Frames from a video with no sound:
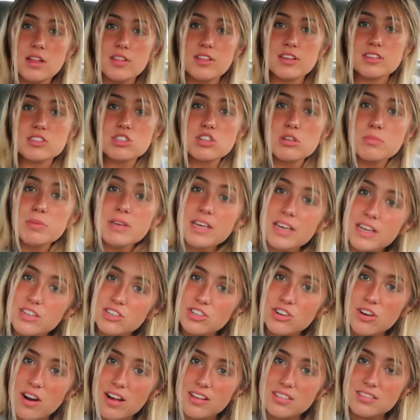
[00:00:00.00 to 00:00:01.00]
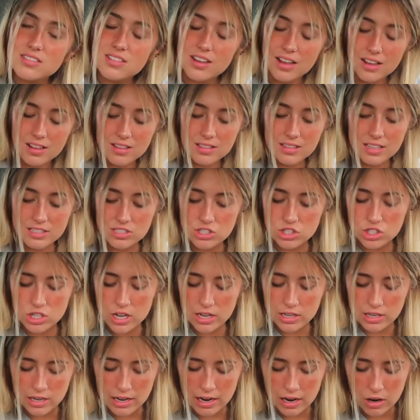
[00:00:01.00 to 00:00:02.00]
This could be interesting. Let's
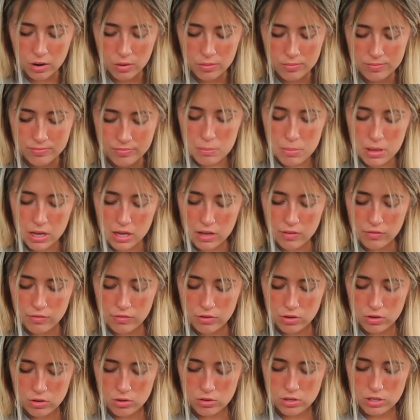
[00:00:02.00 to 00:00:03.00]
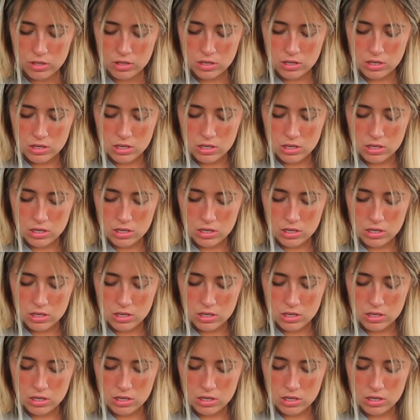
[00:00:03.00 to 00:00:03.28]
check it out. Pick a food.